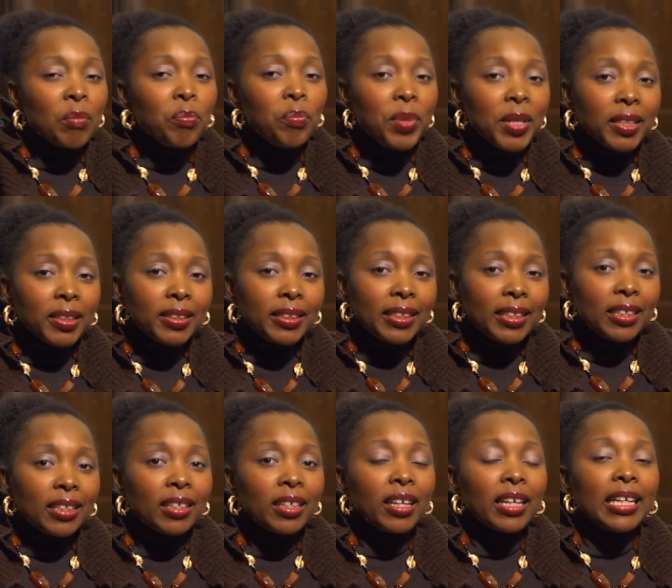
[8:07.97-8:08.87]

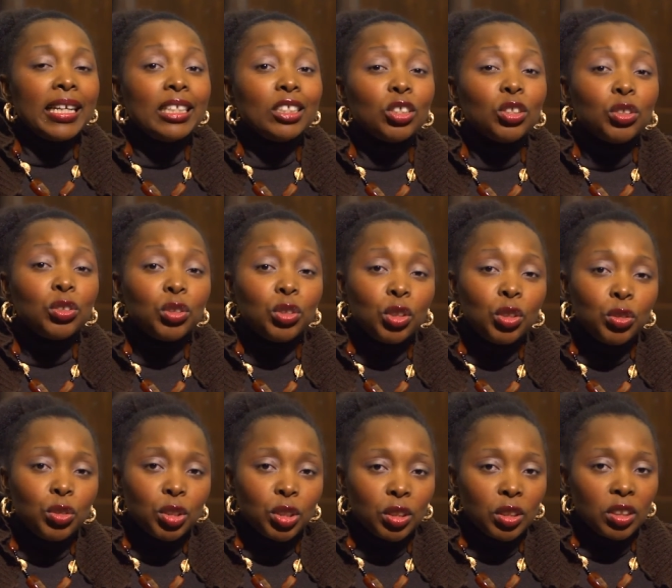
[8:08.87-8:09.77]
building
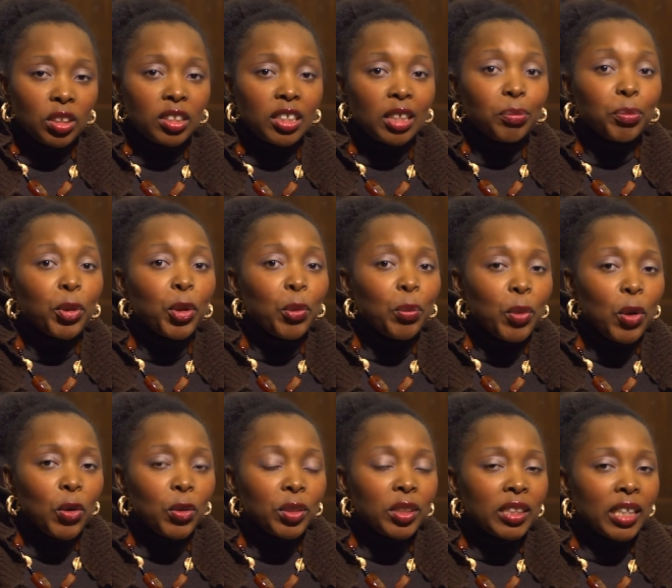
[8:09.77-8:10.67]
institutions that
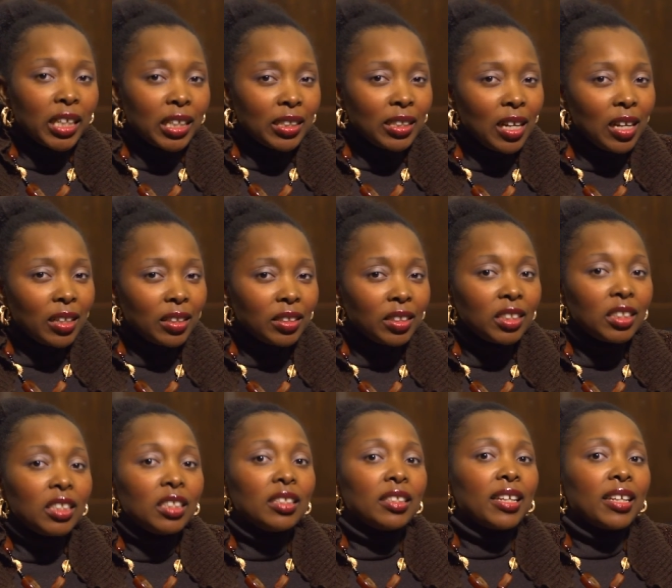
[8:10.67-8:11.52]
promote technology,